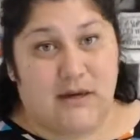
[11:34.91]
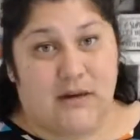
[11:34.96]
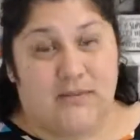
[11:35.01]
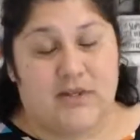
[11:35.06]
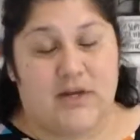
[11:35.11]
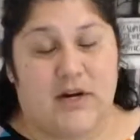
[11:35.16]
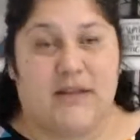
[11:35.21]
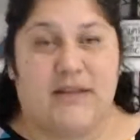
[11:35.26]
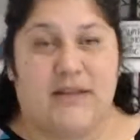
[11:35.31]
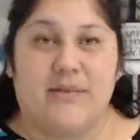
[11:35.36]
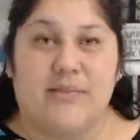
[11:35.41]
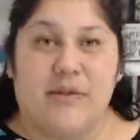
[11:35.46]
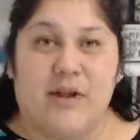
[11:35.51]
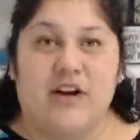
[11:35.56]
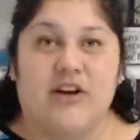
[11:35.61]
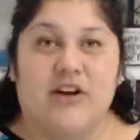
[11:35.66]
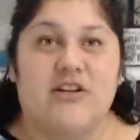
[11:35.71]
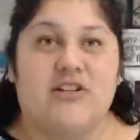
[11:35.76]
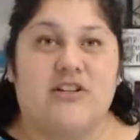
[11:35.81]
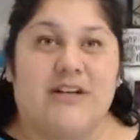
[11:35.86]
Sorry, the
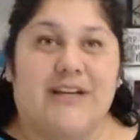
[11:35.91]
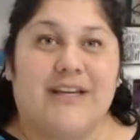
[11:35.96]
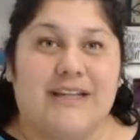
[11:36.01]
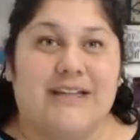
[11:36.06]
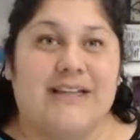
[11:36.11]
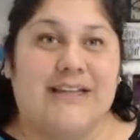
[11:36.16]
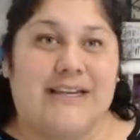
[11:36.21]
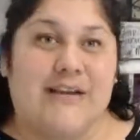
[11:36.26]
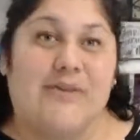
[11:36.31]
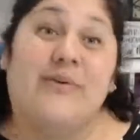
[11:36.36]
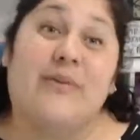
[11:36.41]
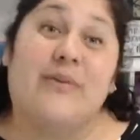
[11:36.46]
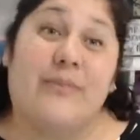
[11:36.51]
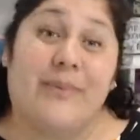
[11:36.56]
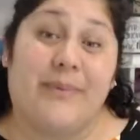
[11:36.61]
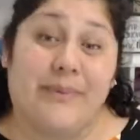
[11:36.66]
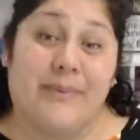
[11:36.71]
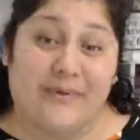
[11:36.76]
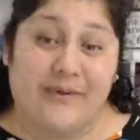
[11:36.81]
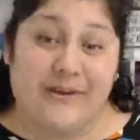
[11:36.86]
bloggers are killing it
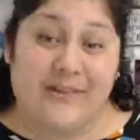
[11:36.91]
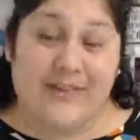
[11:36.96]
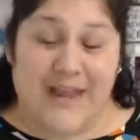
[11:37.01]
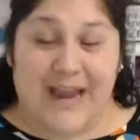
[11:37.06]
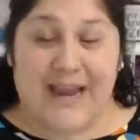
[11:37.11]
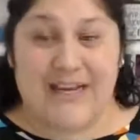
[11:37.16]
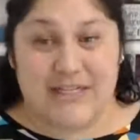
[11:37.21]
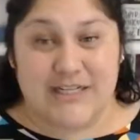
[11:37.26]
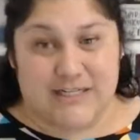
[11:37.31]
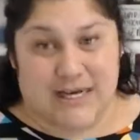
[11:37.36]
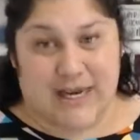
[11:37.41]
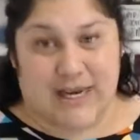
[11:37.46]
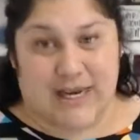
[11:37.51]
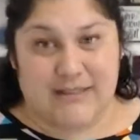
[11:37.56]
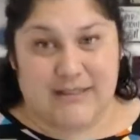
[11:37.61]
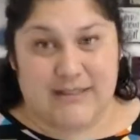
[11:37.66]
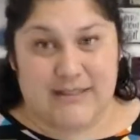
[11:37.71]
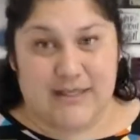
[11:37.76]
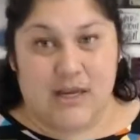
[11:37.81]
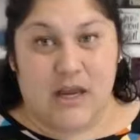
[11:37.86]
with
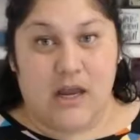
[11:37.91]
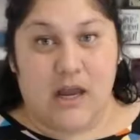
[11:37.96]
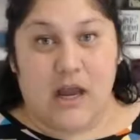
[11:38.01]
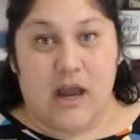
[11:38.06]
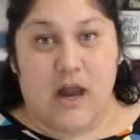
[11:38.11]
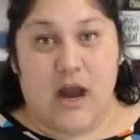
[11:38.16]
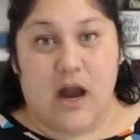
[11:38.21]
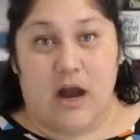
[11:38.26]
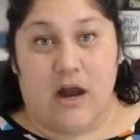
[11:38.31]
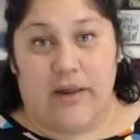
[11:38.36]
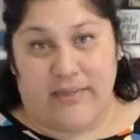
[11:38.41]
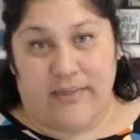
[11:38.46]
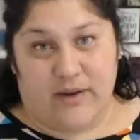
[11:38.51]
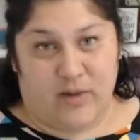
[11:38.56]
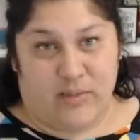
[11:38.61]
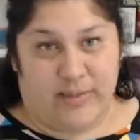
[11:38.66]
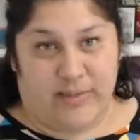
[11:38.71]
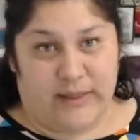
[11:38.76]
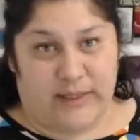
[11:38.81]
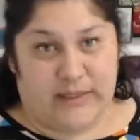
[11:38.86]
hashtags on
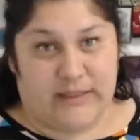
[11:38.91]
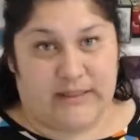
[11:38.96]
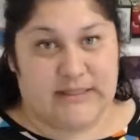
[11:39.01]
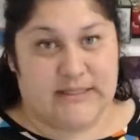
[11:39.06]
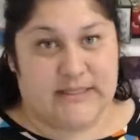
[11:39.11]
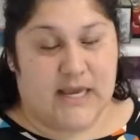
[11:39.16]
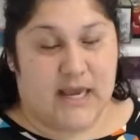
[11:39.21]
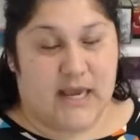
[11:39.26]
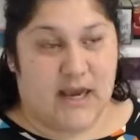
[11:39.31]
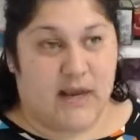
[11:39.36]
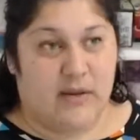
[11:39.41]
their pins.